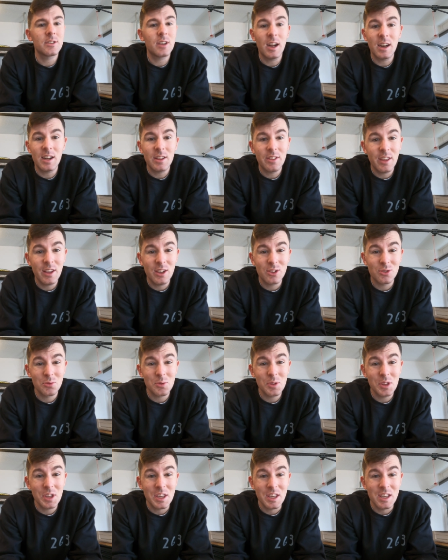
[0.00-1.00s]
kind of thing is
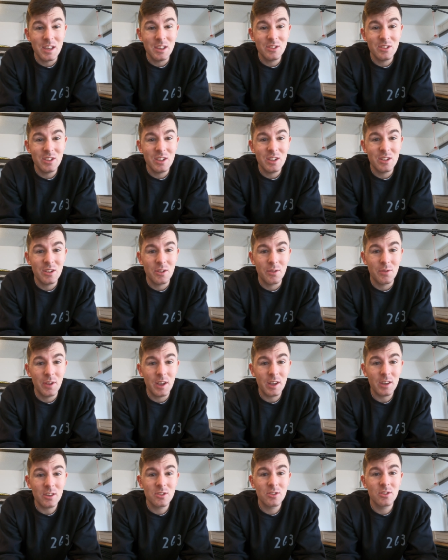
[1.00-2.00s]
really easy to
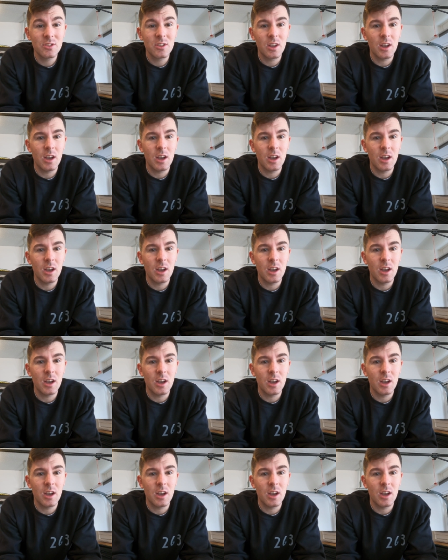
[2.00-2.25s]
fix,